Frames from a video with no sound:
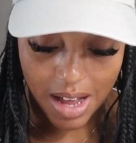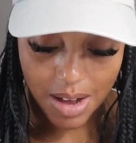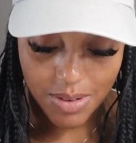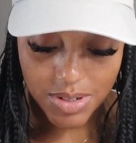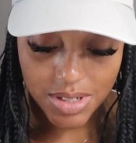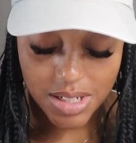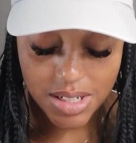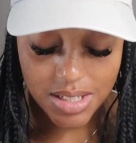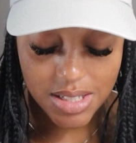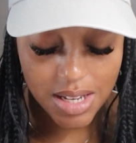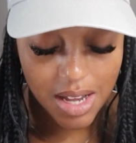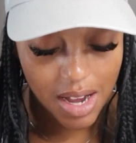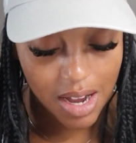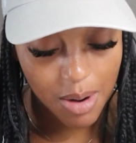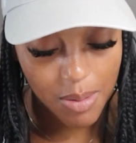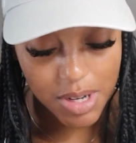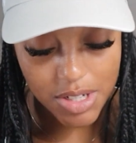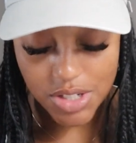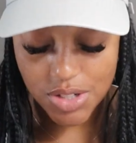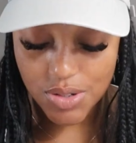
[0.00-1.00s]
I was just
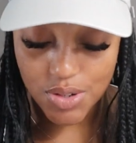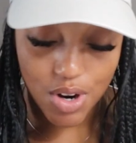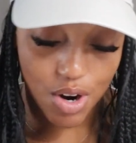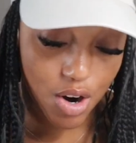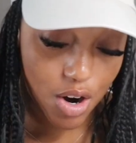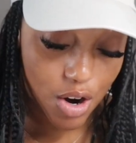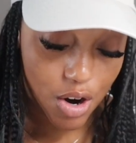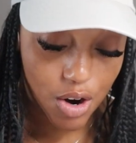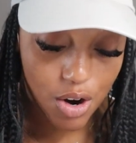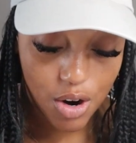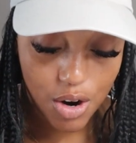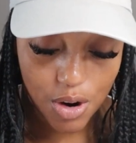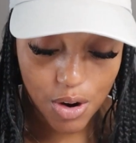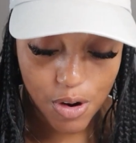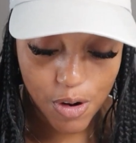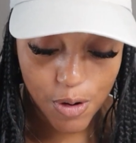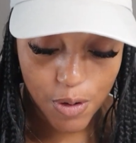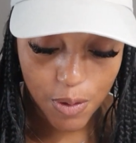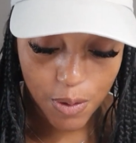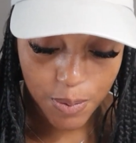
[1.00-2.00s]
talking about you,
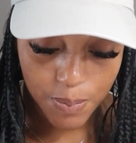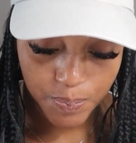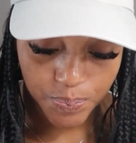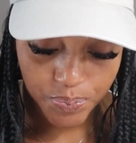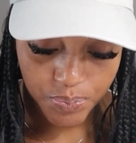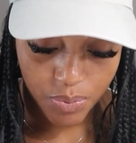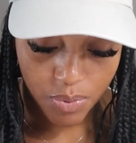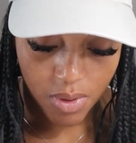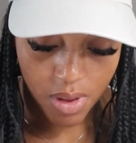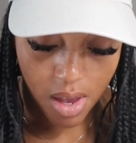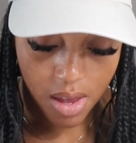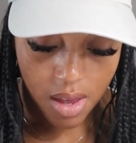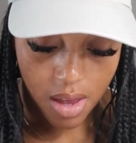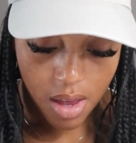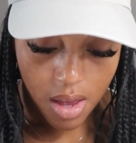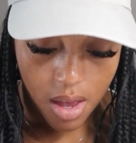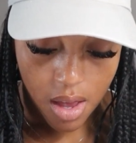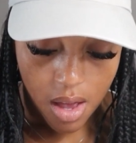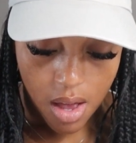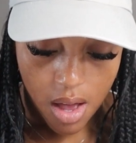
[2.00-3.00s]
girl.
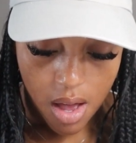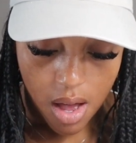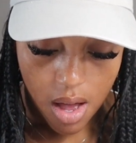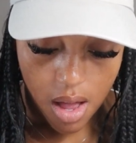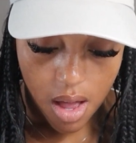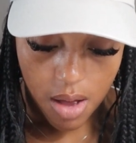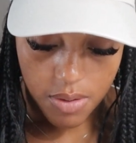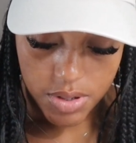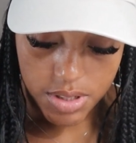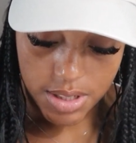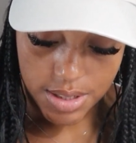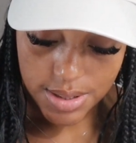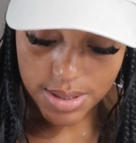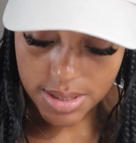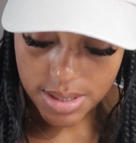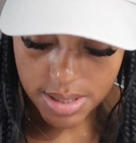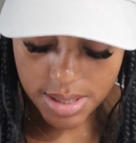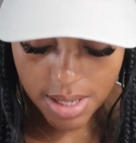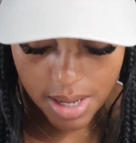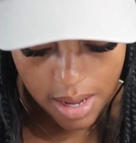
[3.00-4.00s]
I was
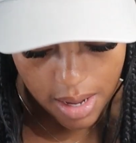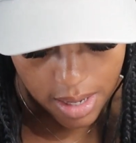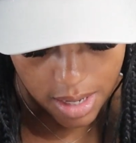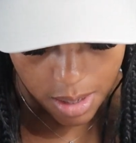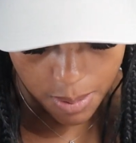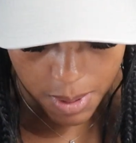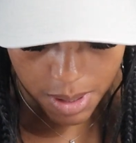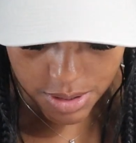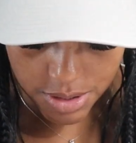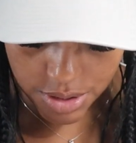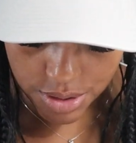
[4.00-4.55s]
just talking about